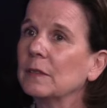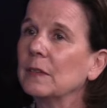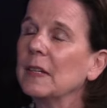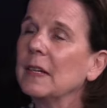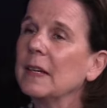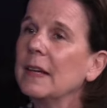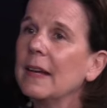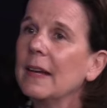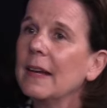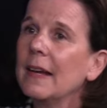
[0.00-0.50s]
of
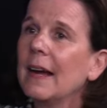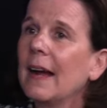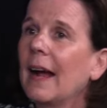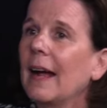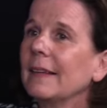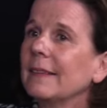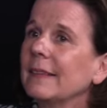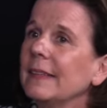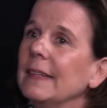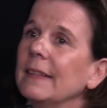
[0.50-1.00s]

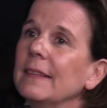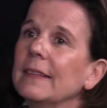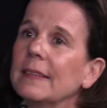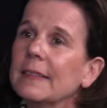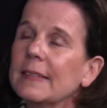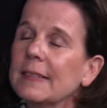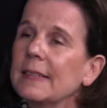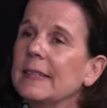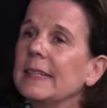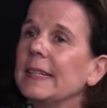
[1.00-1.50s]
I think
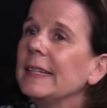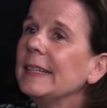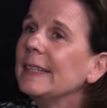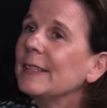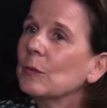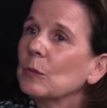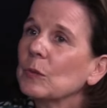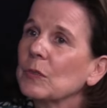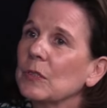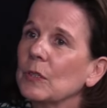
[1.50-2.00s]
this
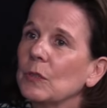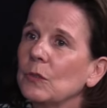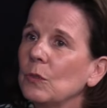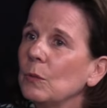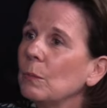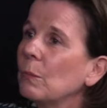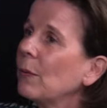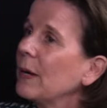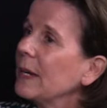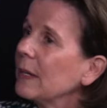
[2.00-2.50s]
need also
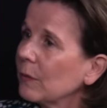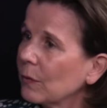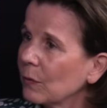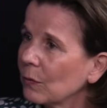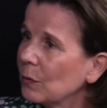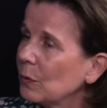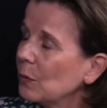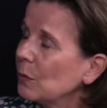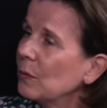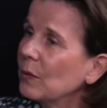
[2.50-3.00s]
to break
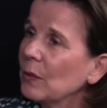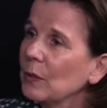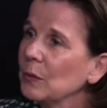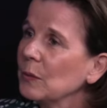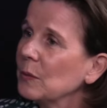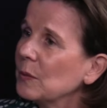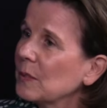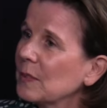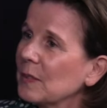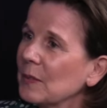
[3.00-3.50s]
through
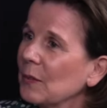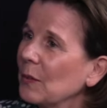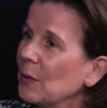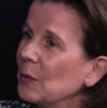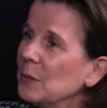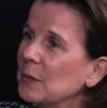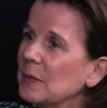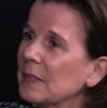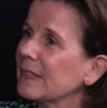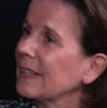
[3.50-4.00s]
those
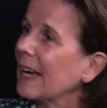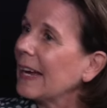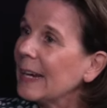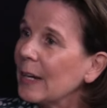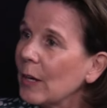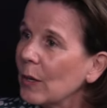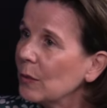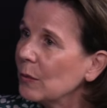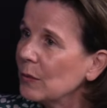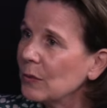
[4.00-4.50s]
those
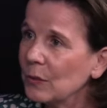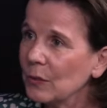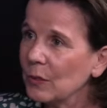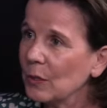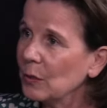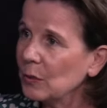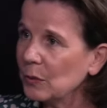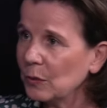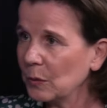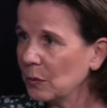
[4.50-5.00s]
silos, you
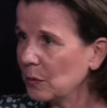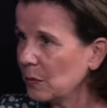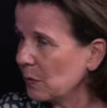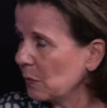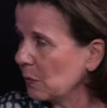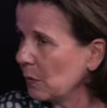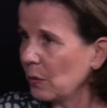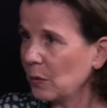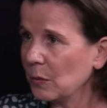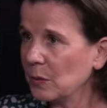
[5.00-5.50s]
know,
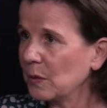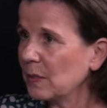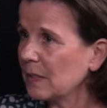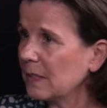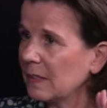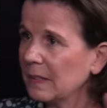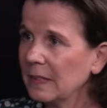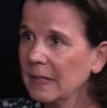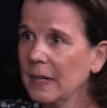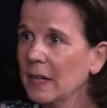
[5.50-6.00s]
those those
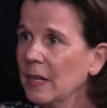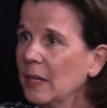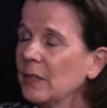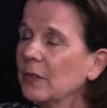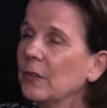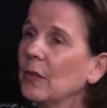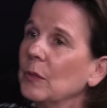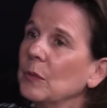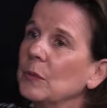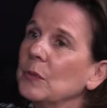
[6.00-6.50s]

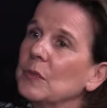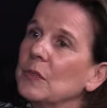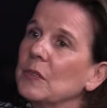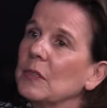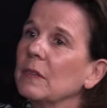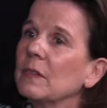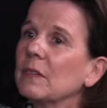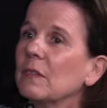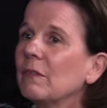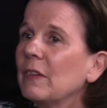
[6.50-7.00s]

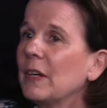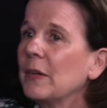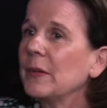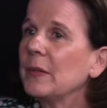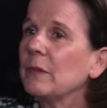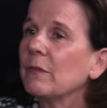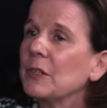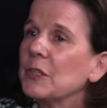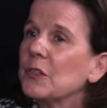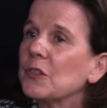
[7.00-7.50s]
those
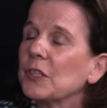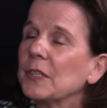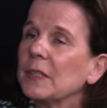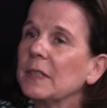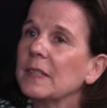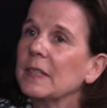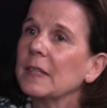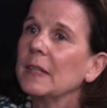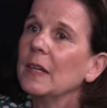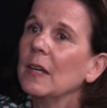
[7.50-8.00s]
very
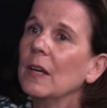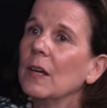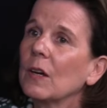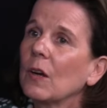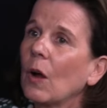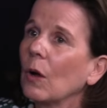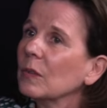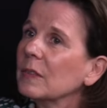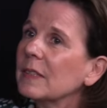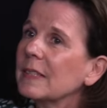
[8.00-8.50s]
rigid
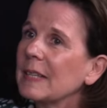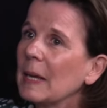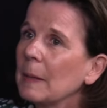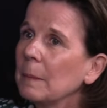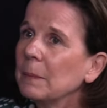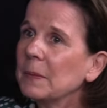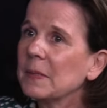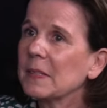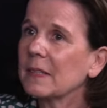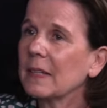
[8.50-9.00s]

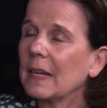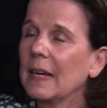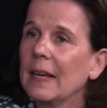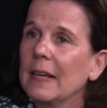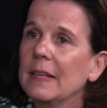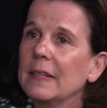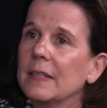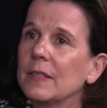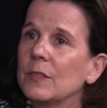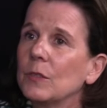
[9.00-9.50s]
concepts.
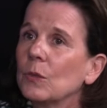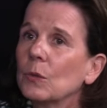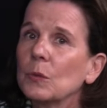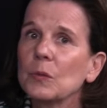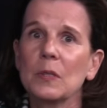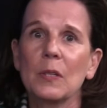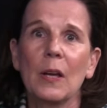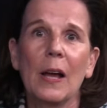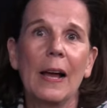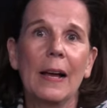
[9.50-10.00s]
And you
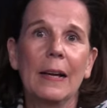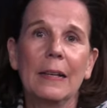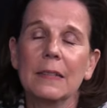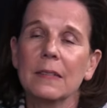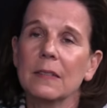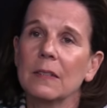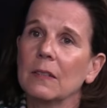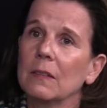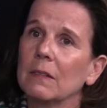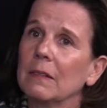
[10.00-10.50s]
also
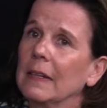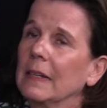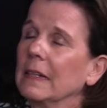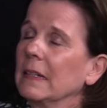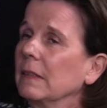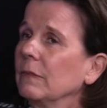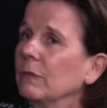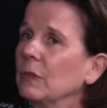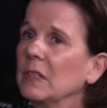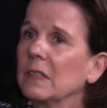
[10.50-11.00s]
had,
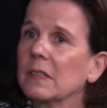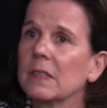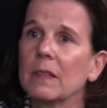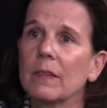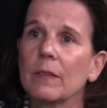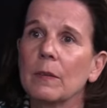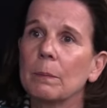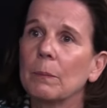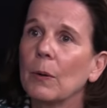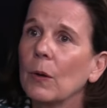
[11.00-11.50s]
like for
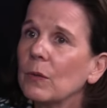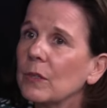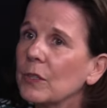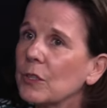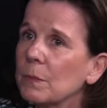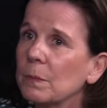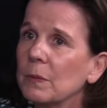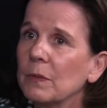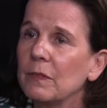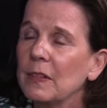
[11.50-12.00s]
instance, the
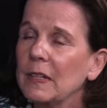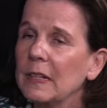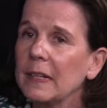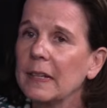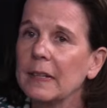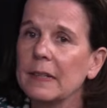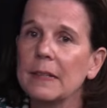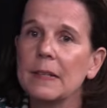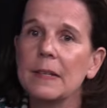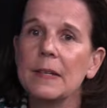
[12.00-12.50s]
Polish
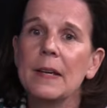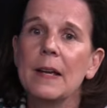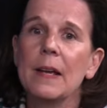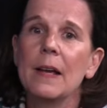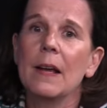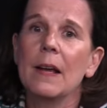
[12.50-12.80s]
pavilion,